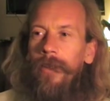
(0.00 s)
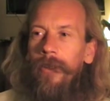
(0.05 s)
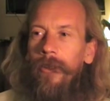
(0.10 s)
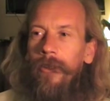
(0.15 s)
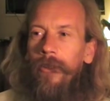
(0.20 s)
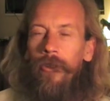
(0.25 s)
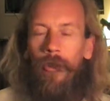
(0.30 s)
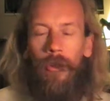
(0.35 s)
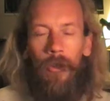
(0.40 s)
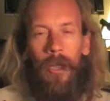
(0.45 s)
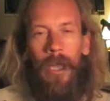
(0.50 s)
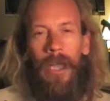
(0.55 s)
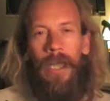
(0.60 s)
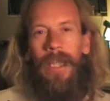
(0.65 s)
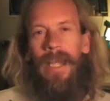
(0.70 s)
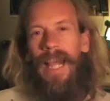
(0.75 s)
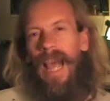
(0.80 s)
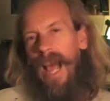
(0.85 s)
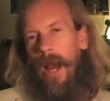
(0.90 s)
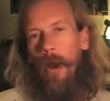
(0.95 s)
surely
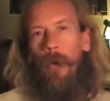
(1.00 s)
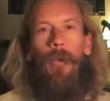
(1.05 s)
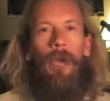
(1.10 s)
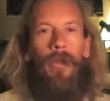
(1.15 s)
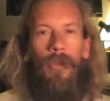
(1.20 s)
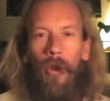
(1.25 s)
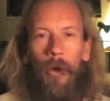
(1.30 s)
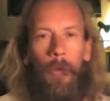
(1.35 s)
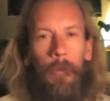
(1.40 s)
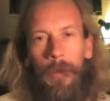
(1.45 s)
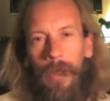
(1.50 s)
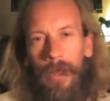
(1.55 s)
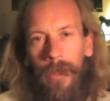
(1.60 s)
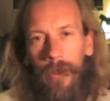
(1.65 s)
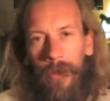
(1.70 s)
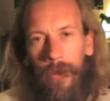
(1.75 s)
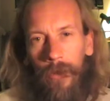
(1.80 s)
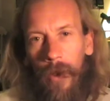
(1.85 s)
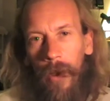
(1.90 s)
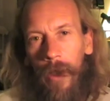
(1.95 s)
now would not be
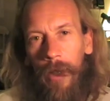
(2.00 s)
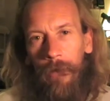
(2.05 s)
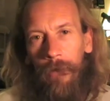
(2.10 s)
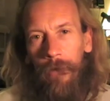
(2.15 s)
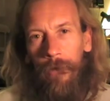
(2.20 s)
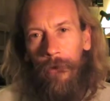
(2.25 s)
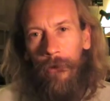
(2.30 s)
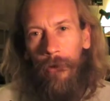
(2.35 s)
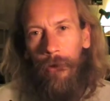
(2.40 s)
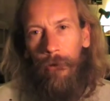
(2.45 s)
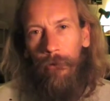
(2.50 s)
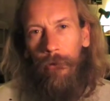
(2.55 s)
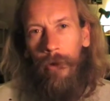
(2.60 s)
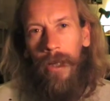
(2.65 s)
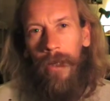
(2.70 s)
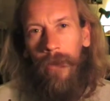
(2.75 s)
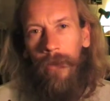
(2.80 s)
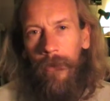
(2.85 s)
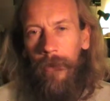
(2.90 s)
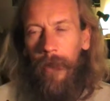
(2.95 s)
the time for a
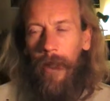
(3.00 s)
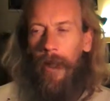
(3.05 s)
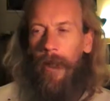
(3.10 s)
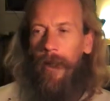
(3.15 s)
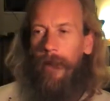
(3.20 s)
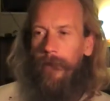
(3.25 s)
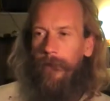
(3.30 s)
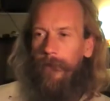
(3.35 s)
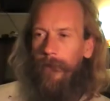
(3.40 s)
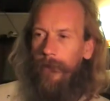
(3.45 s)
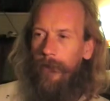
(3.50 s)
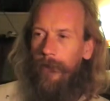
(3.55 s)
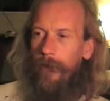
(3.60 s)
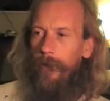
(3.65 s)
reset